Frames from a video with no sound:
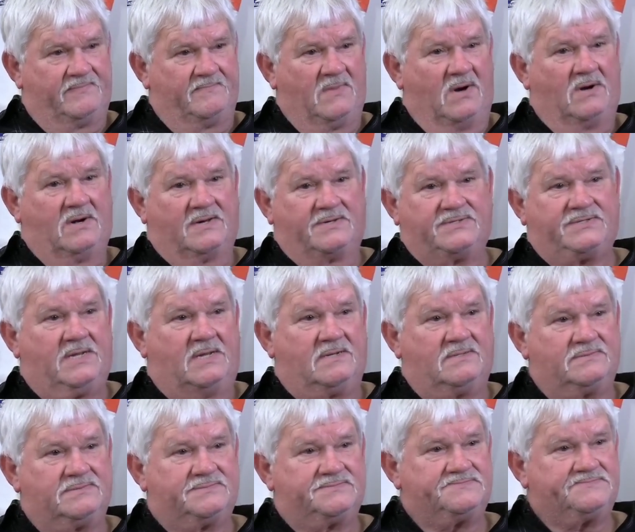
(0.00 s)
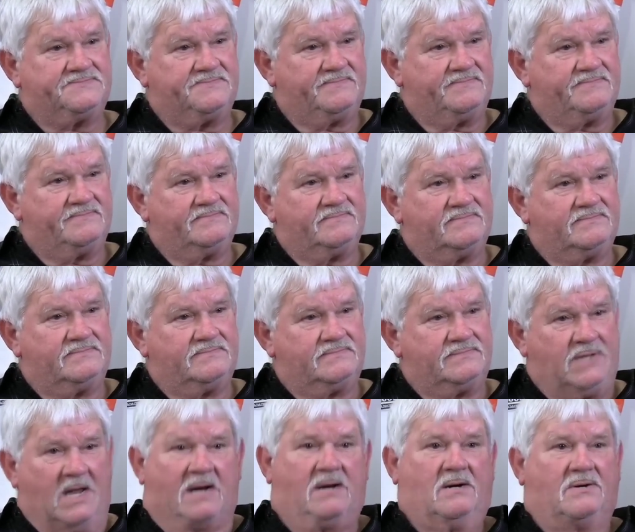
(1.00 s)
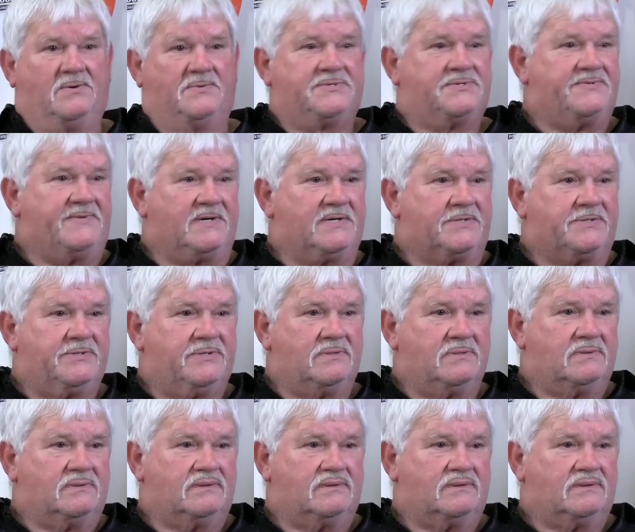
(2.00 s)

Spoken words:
Arkansas, Daryl was first.